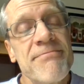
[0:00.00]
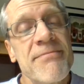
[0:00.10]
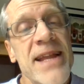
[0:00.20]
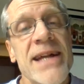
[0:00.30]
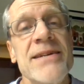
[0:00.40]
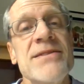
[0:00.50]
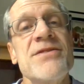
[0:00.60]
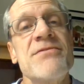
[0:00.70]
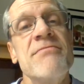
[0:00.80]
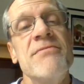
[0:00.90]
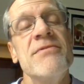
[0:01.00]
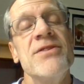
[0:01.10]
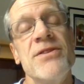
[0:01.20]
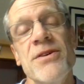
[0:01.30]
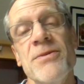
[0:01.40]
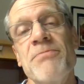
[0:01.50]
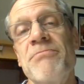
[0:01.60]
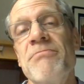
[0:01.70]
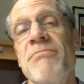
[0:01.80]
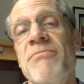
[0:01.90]
That is, the
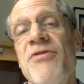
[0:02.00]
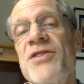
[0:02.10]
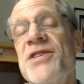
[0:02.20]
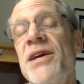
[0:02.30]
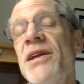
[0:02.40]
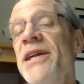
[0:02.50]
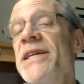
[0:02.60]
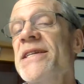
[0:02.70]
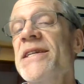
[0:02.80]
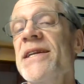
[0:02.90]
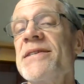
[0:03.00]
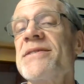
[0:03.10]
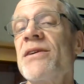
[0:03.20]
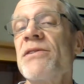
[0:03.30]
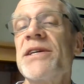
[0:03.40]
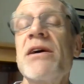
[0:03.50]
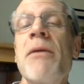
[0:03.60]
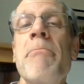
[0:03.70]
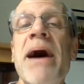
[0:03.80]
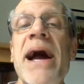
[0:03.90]
fertility didn't necessarily
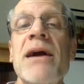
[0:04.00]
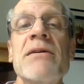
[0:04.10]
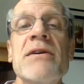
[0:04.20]
come back.